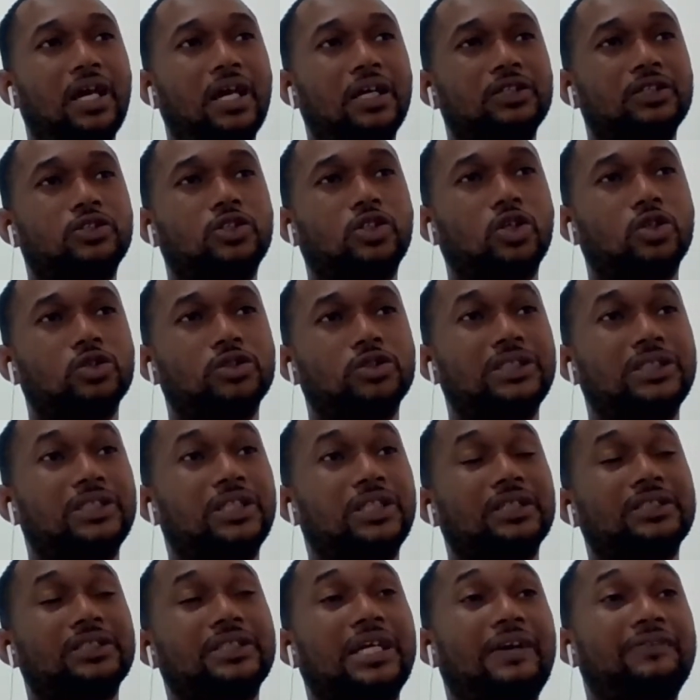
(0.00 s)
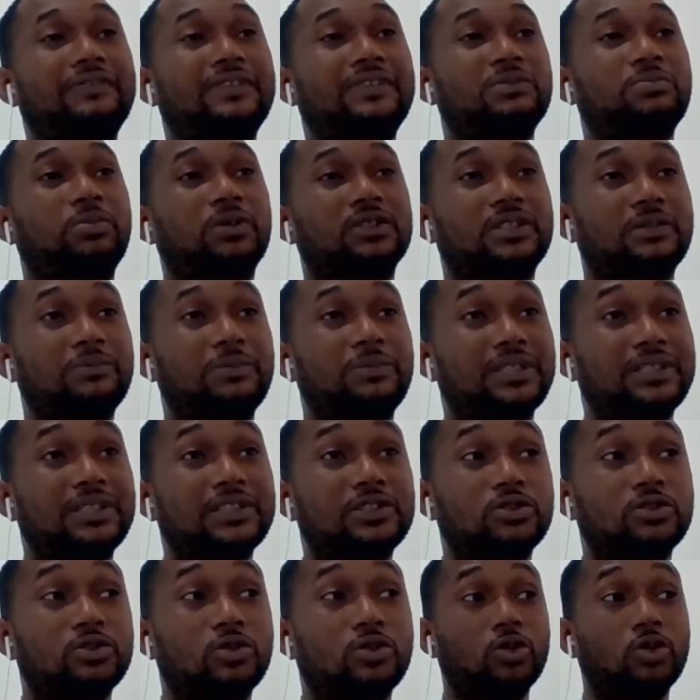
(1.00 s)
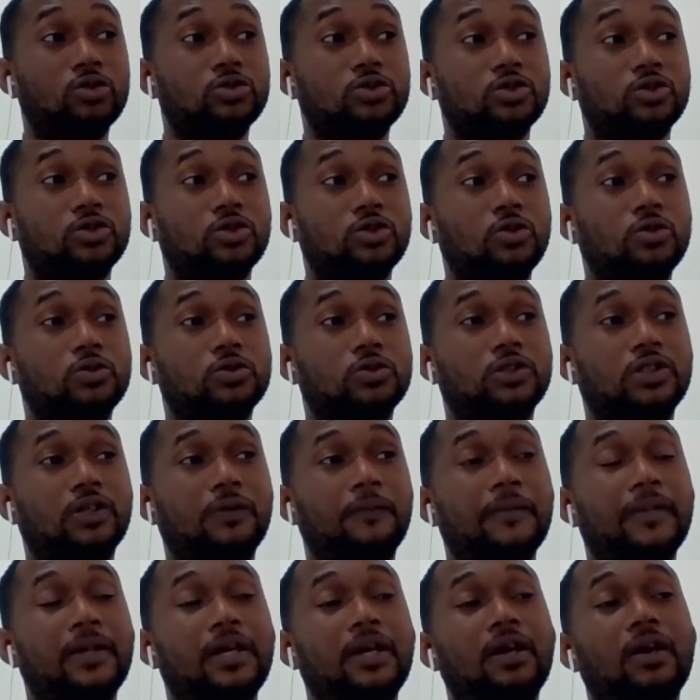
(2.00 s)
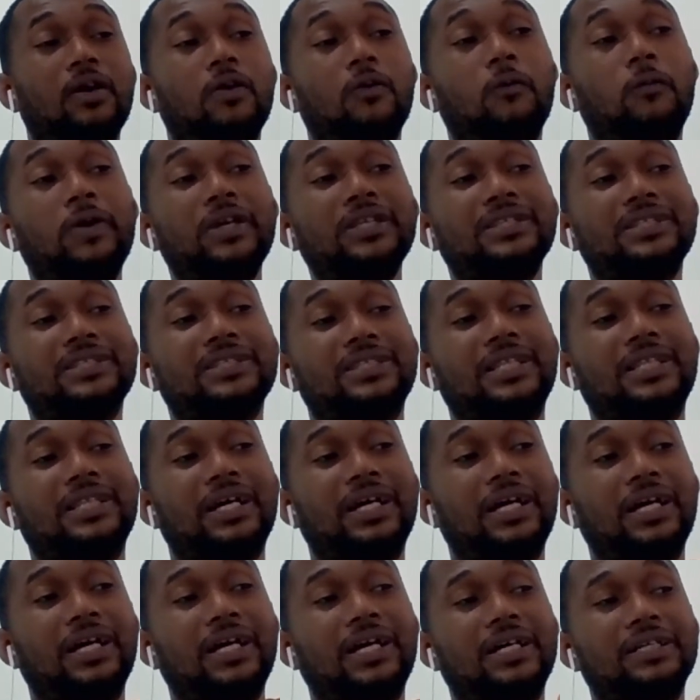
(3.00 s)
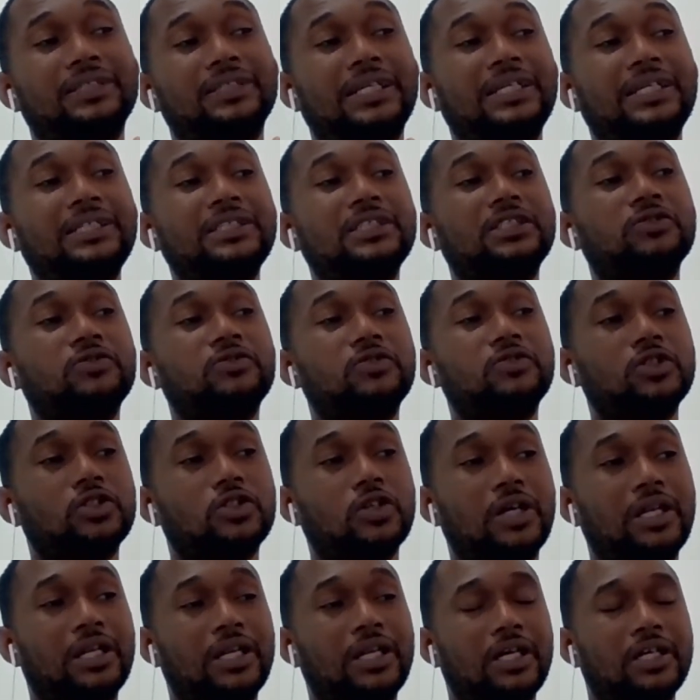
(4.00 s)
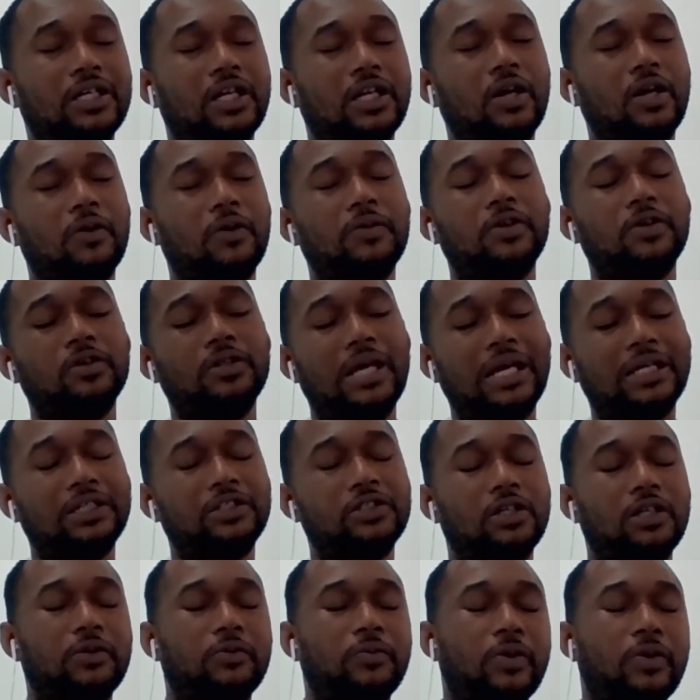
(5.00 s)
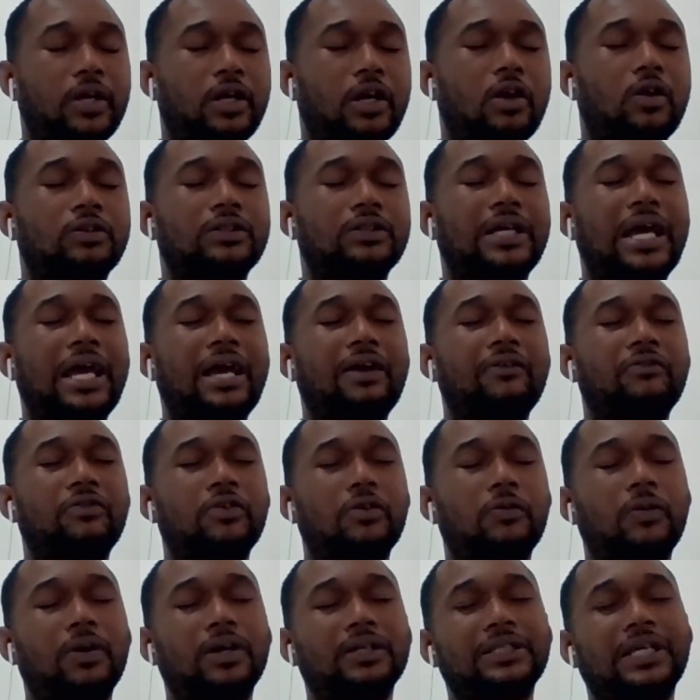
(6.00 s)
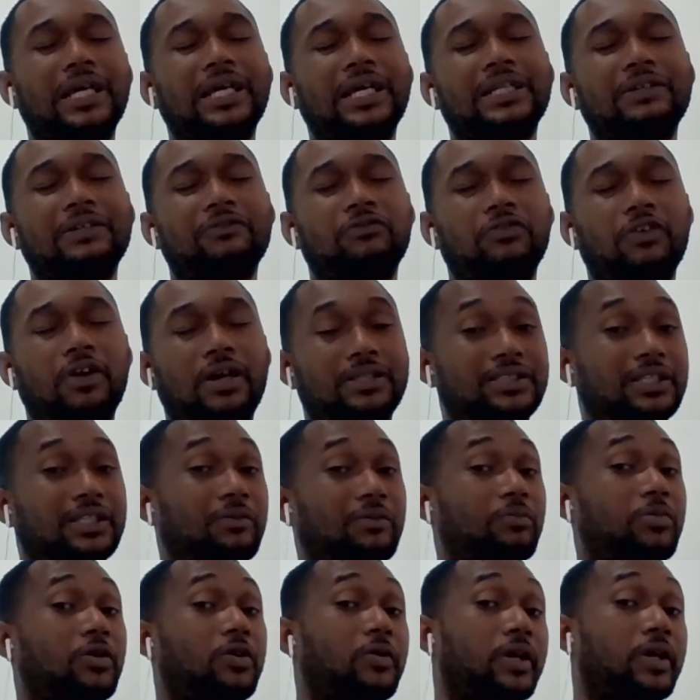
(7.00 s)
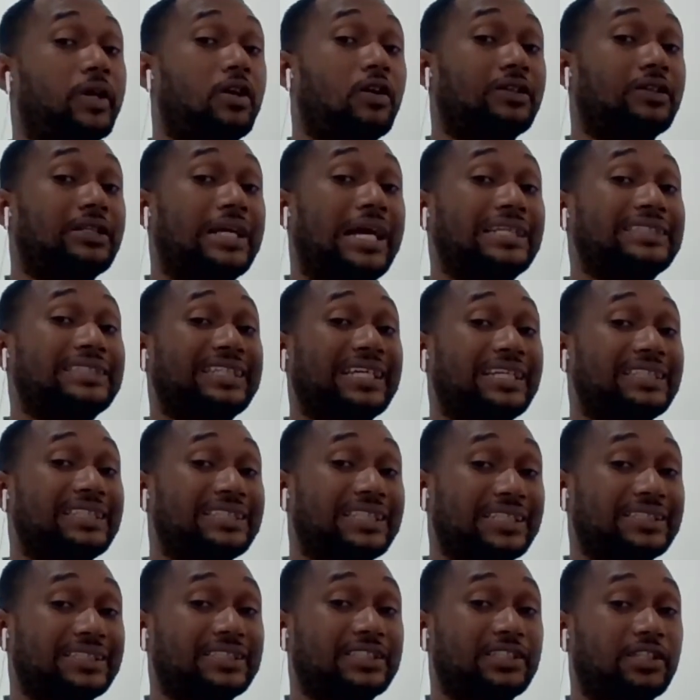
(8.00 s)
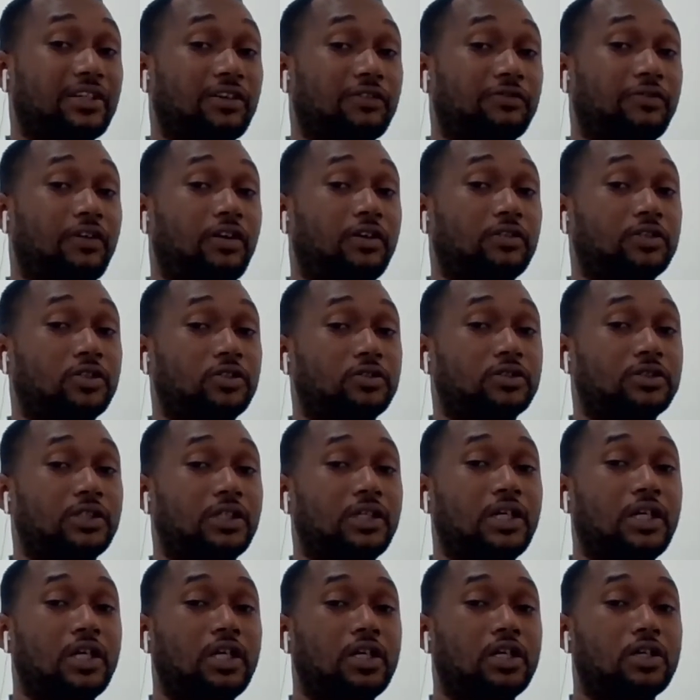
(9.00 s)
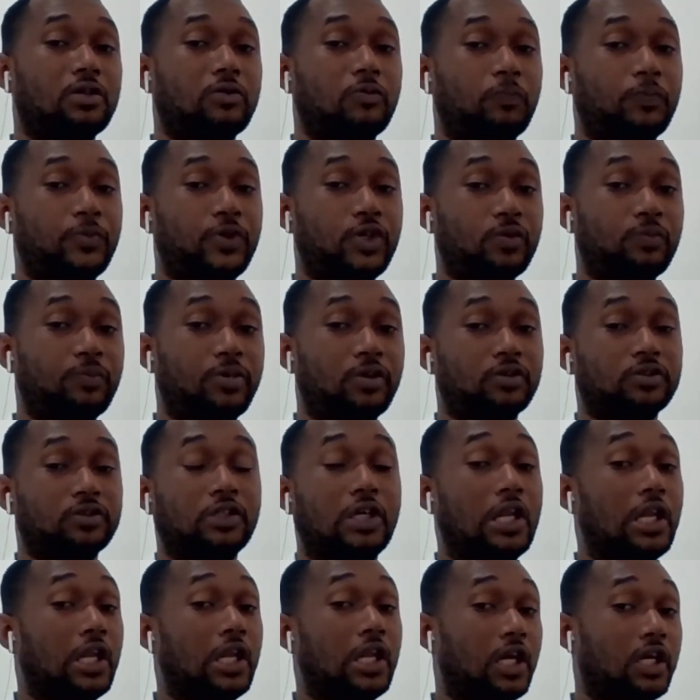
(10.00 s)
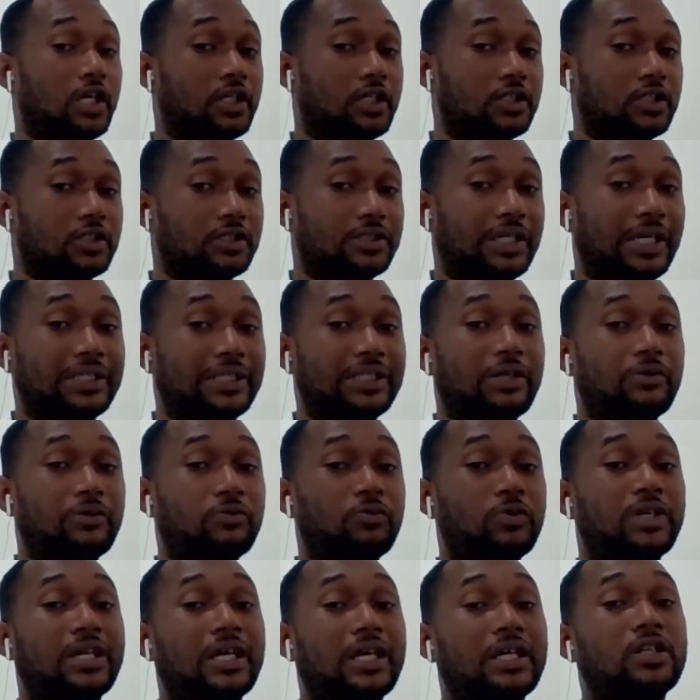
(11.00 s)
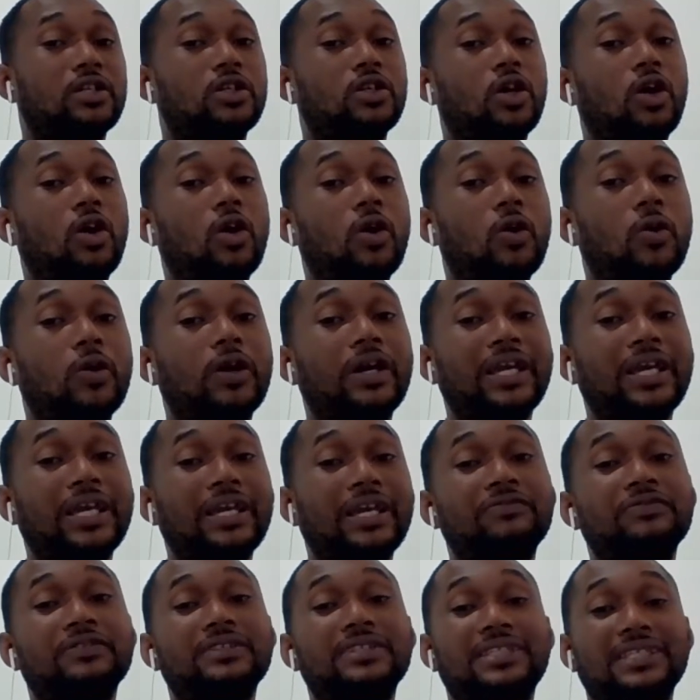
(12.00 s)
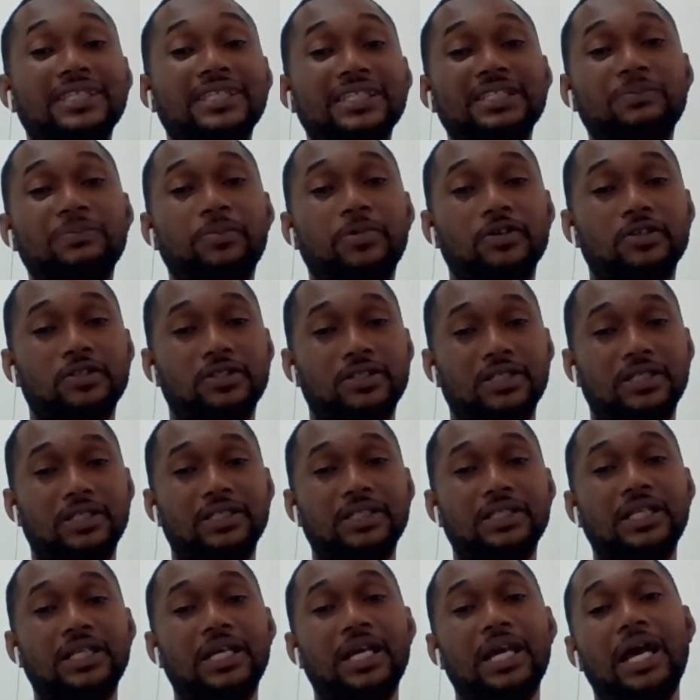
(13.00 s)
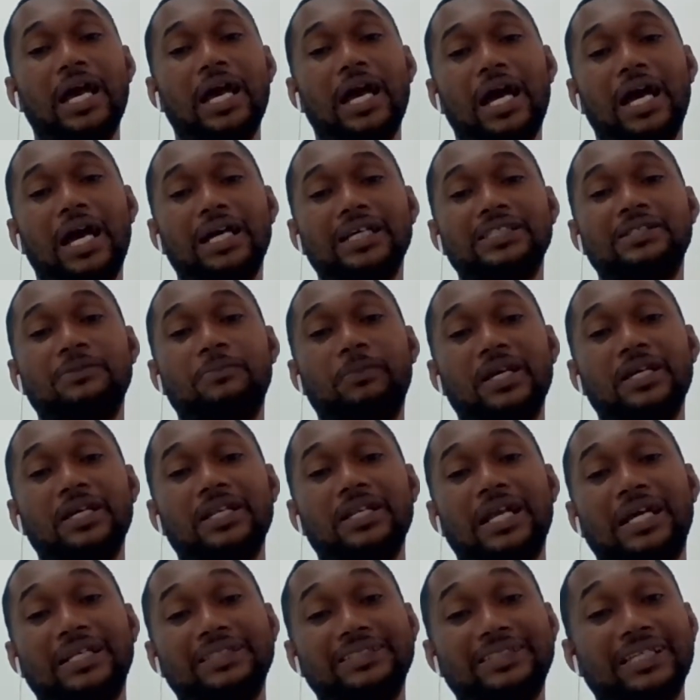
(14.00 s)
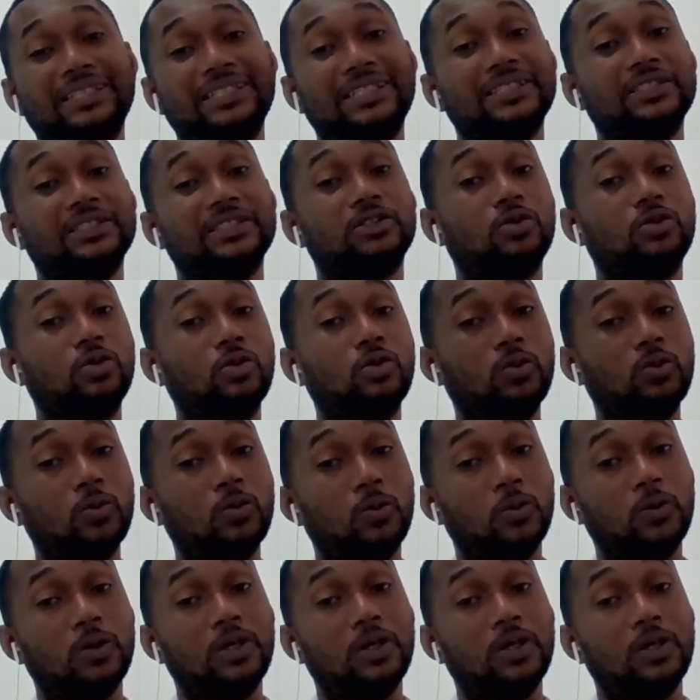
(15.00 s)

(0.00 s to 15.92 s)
So she doesn't have this possibility to to school. So with the individual learner, we could actually record everyone and, for example, record attendance of all those pupils or learners. And then we can know if this person has been attending school.